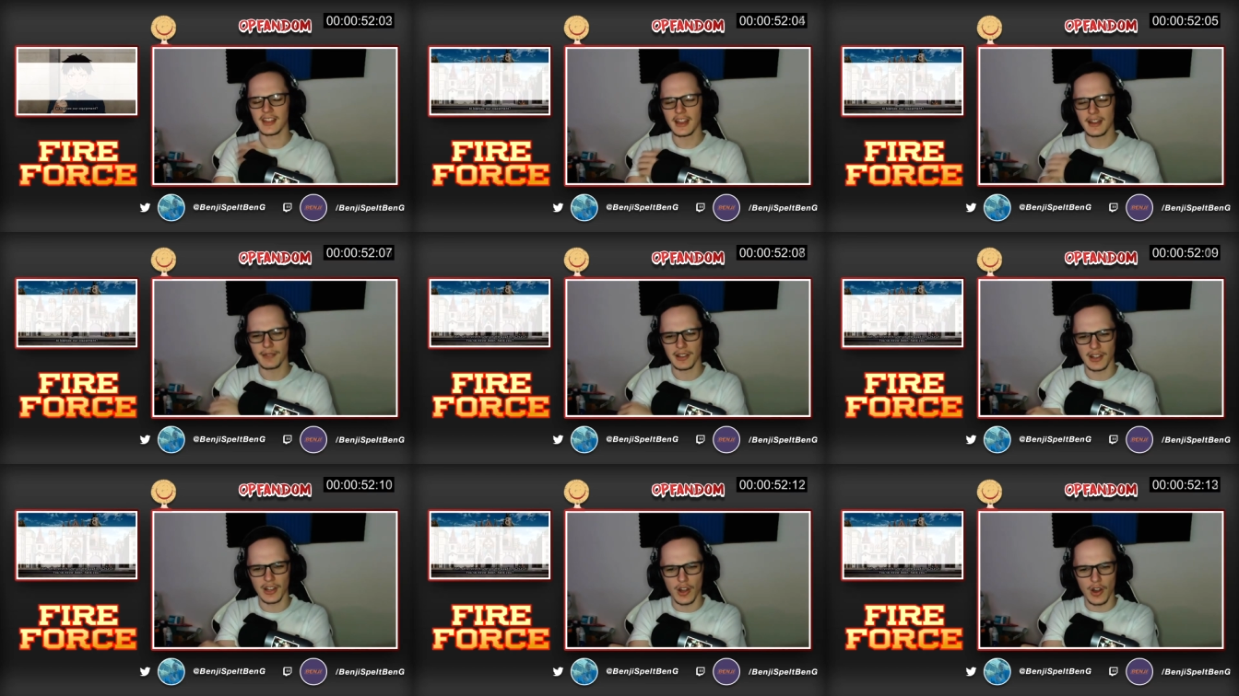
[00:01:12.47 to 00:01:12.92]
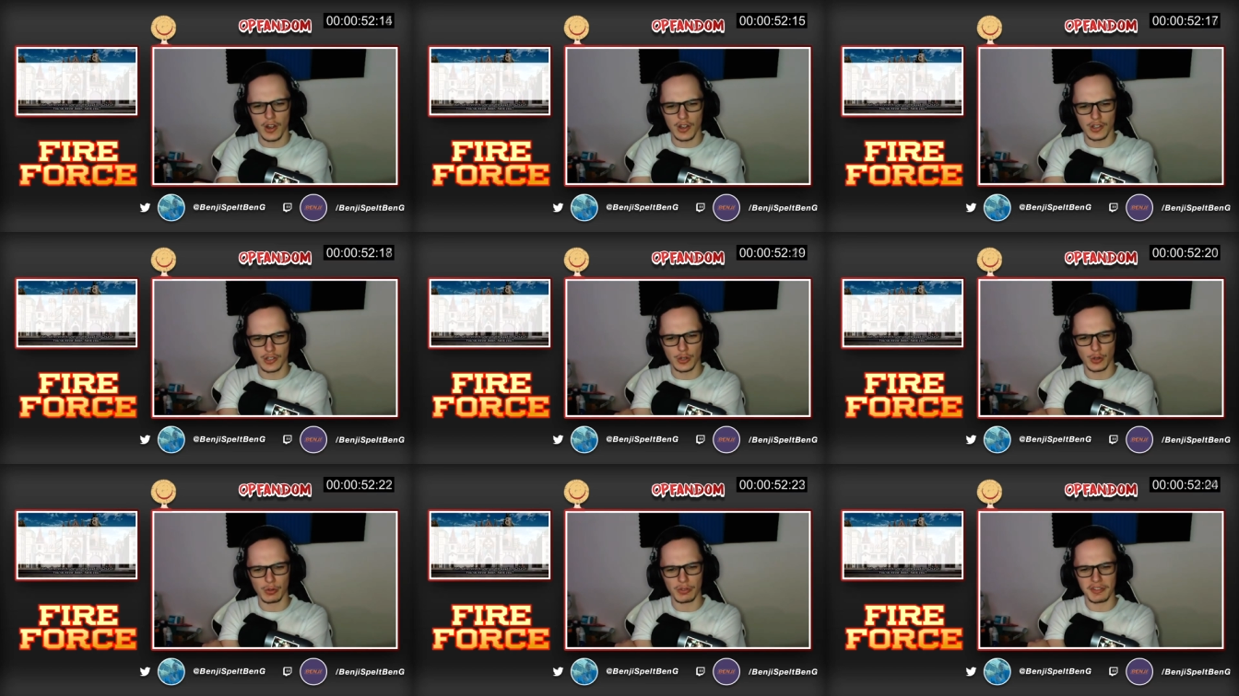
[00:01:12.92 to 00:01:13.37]
They have a lot
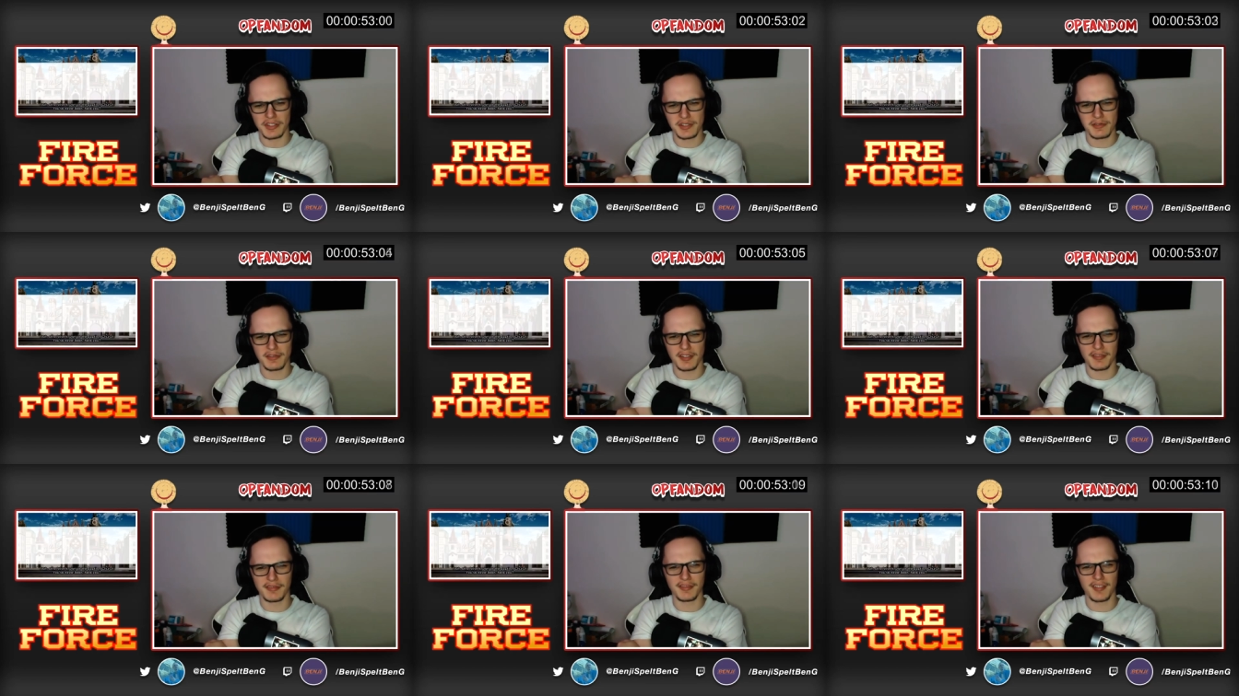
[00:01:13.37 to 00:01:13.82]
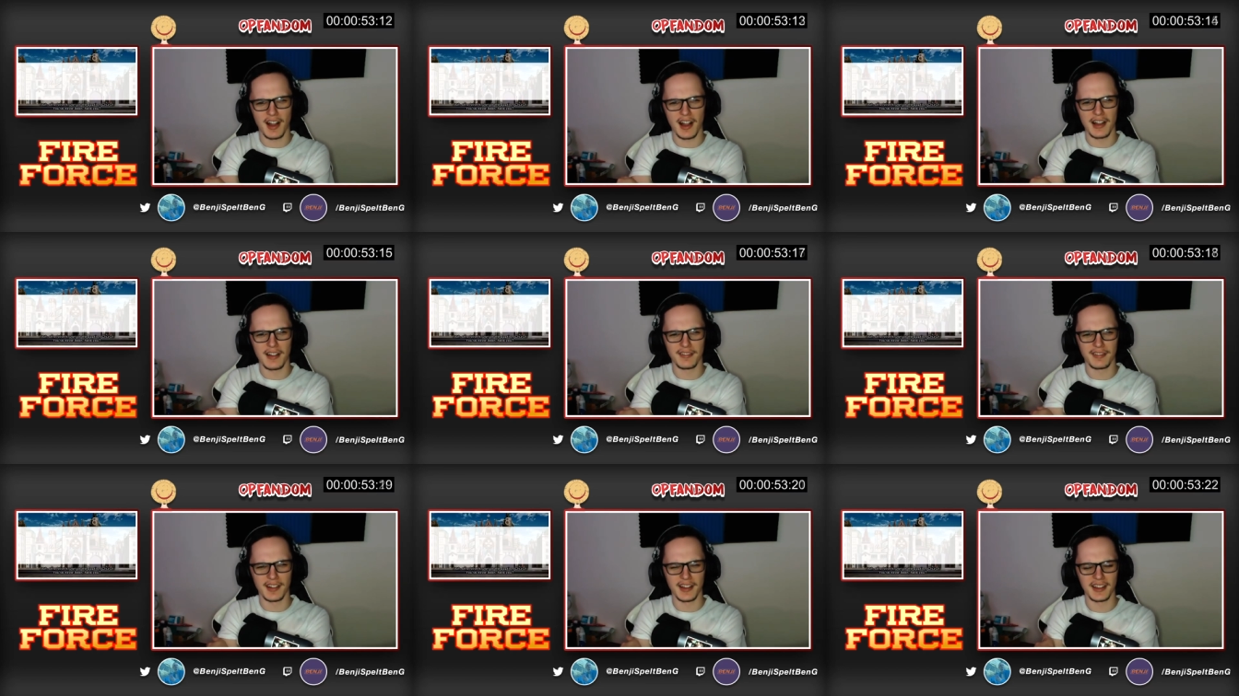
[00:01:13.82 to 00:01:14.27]
of guns for
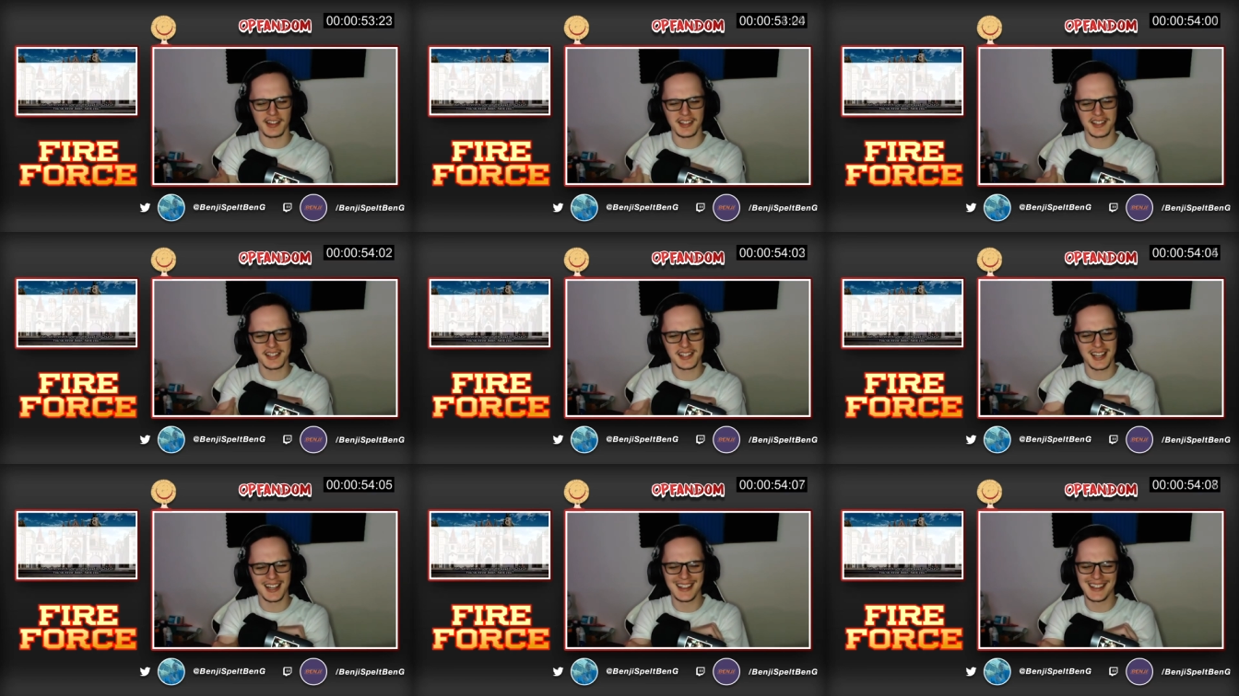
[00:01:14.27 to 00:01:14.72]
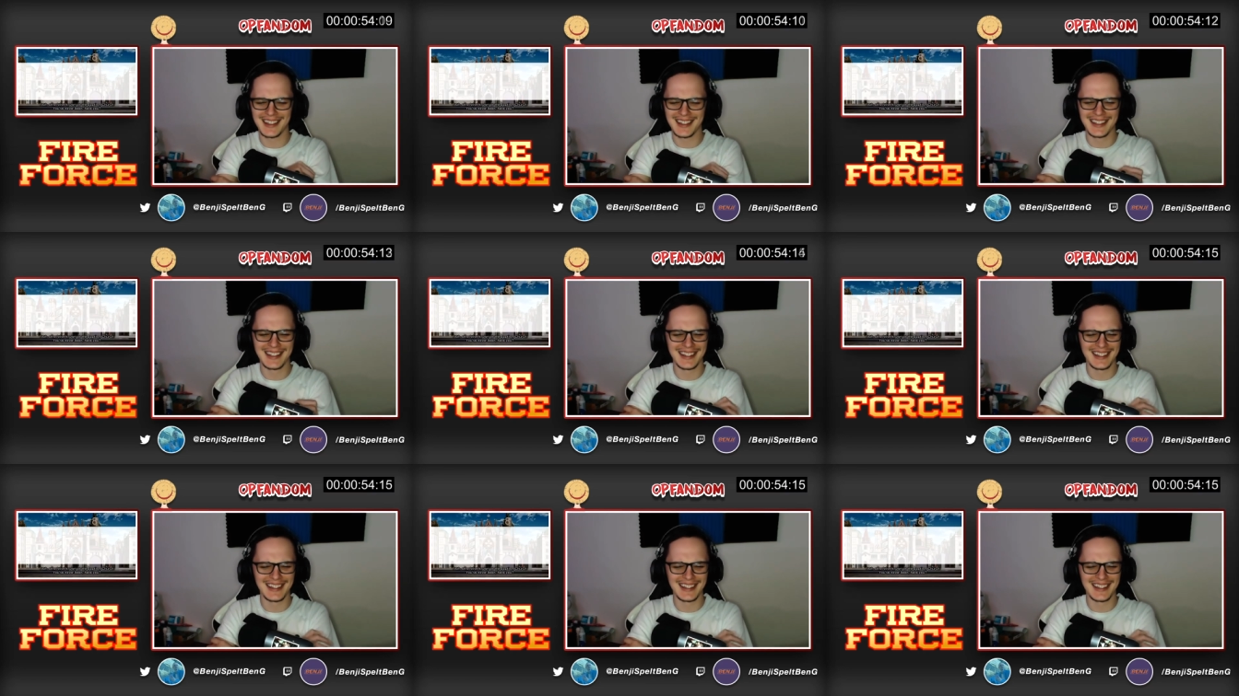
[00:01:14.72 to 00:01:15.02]
firefighters.